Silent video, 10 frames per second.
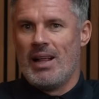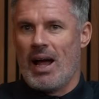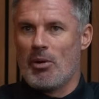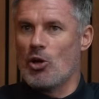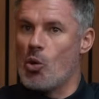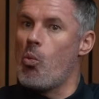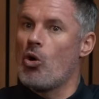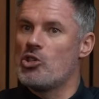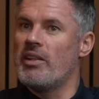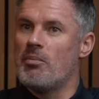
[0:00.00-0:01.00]
And because I
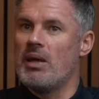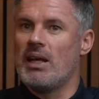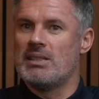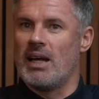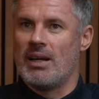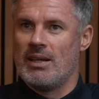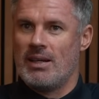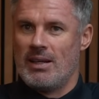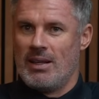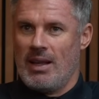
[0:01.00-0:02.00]
wasn't in the media,
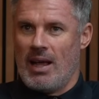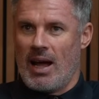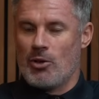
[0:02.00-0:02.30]
I